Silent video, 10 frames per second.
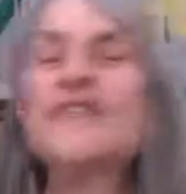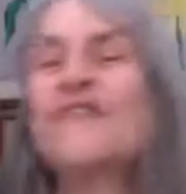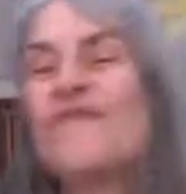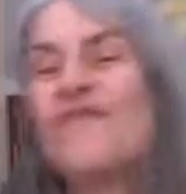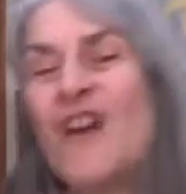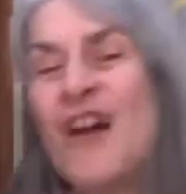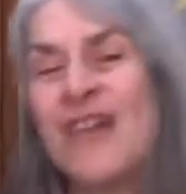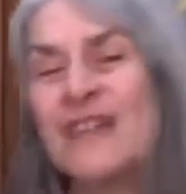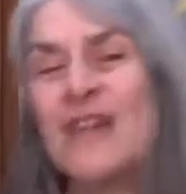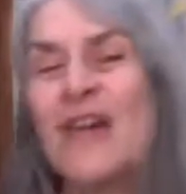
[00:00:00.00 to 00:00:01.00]

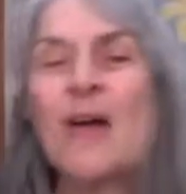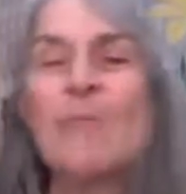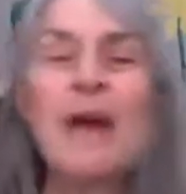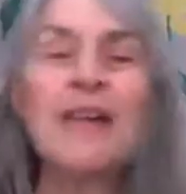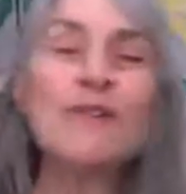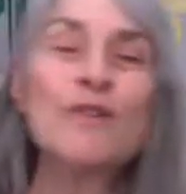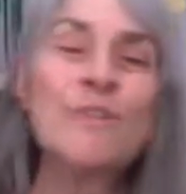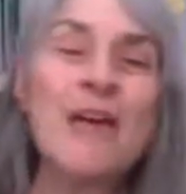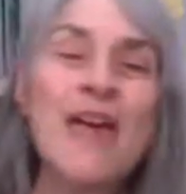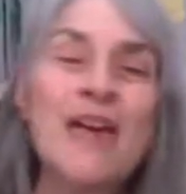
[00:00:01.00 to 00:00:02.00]
defined by your
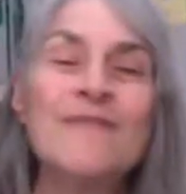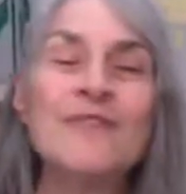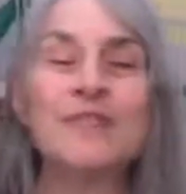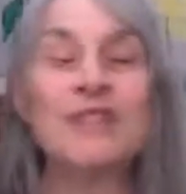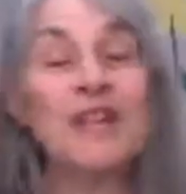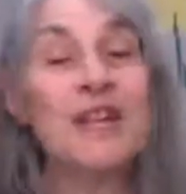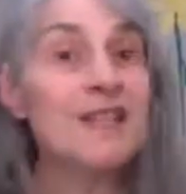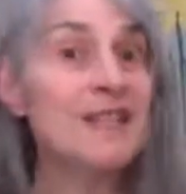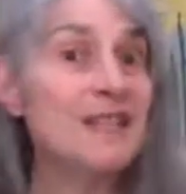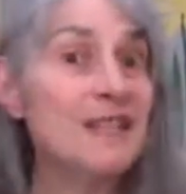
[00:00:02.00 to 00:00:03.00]
behaviors
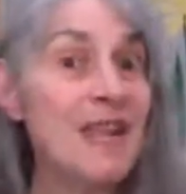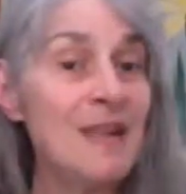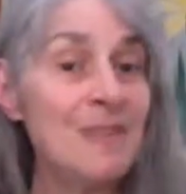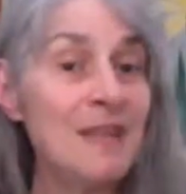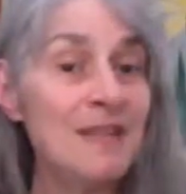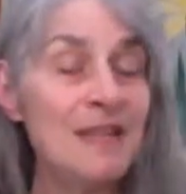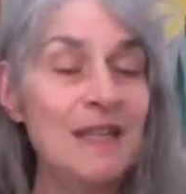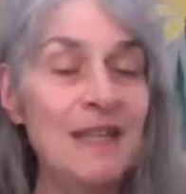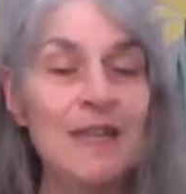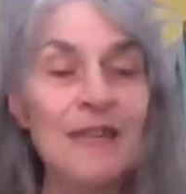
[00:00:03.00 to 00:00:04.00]
to stay
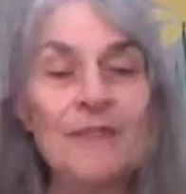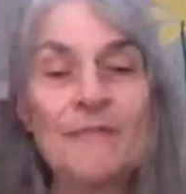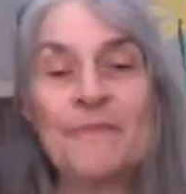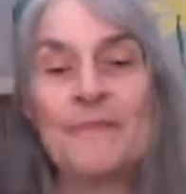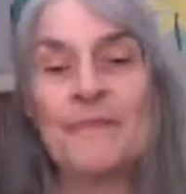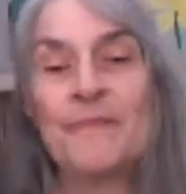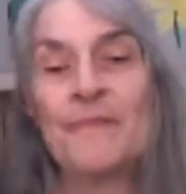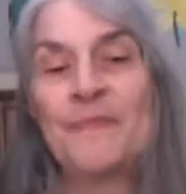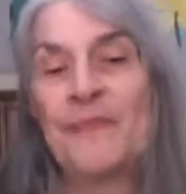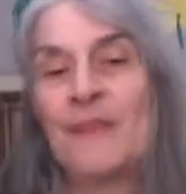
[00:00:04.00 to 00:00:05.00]
busy,
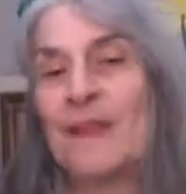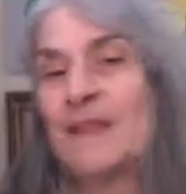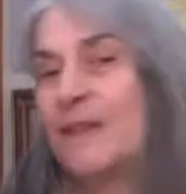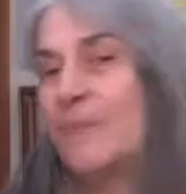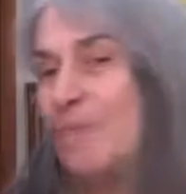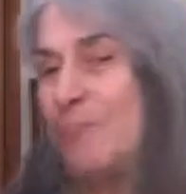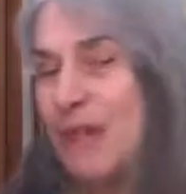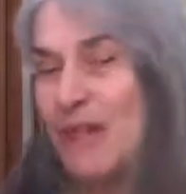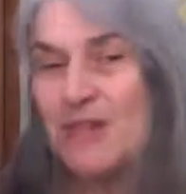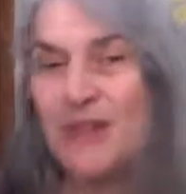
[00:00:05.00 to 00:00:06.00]
to
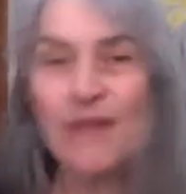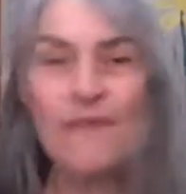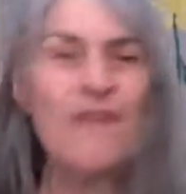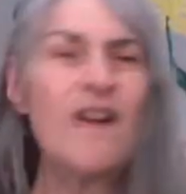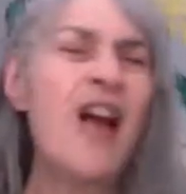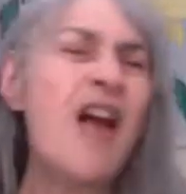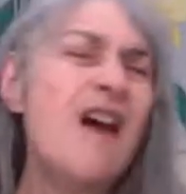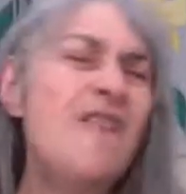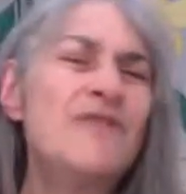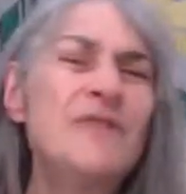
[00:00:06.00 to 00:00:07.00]
be there for
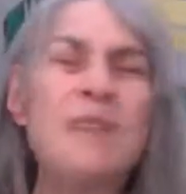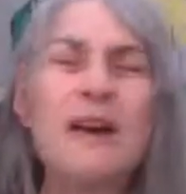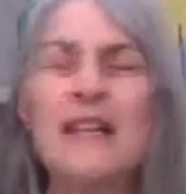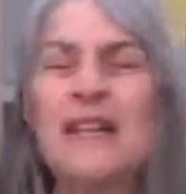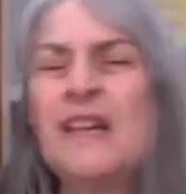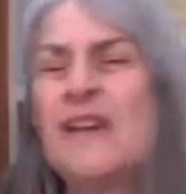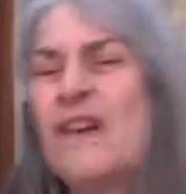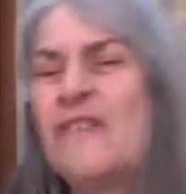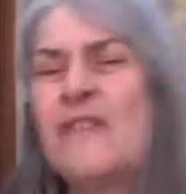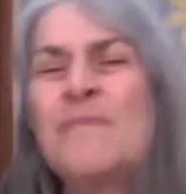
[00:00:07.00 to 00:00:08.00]
everybody,
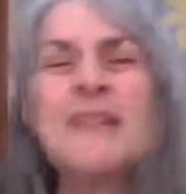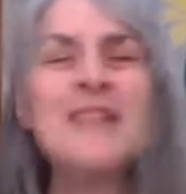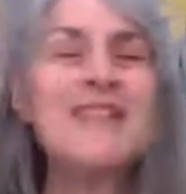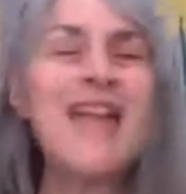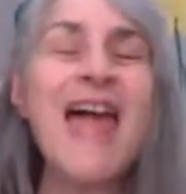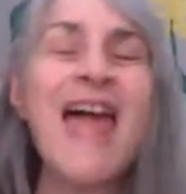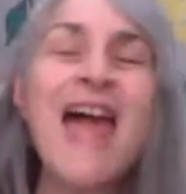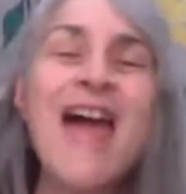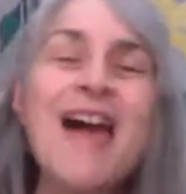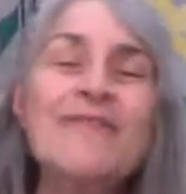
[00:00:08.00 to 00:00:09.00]
to meet
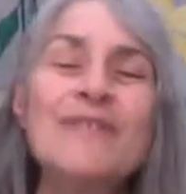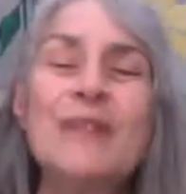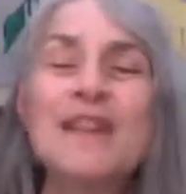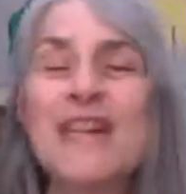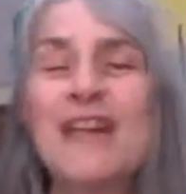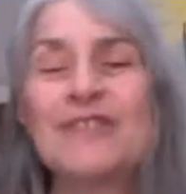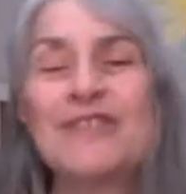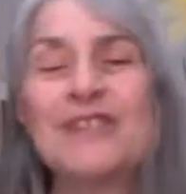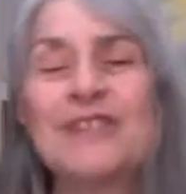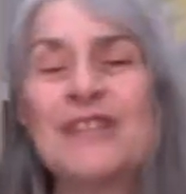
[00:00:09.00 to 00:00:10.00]
everybody
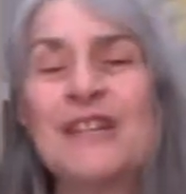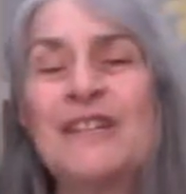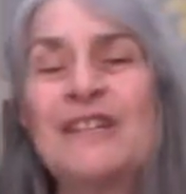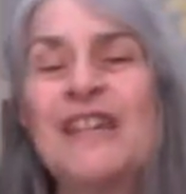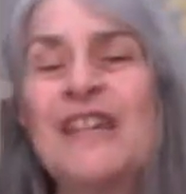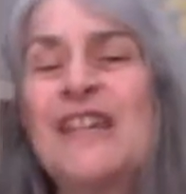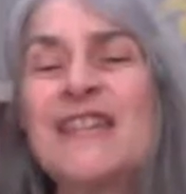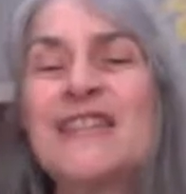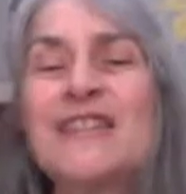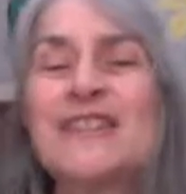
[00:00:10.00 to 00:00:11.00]
else's little
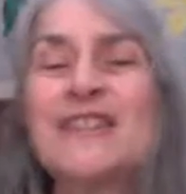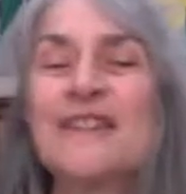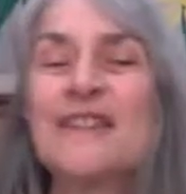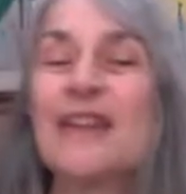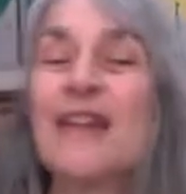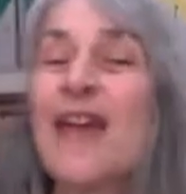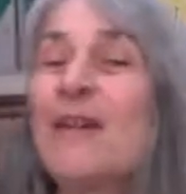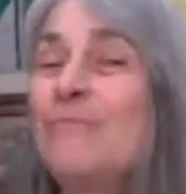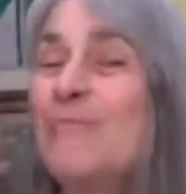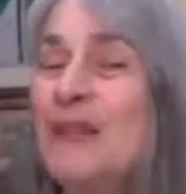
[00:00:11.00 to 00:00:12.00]
needs
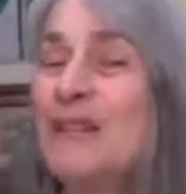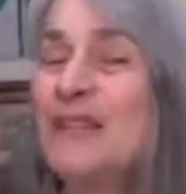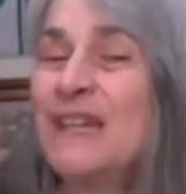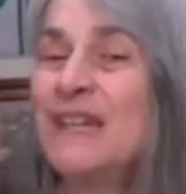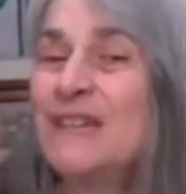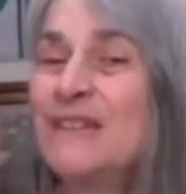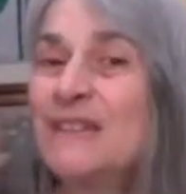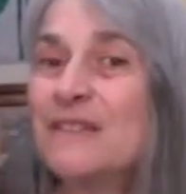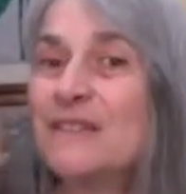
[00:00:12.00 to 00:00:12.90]
and big needs.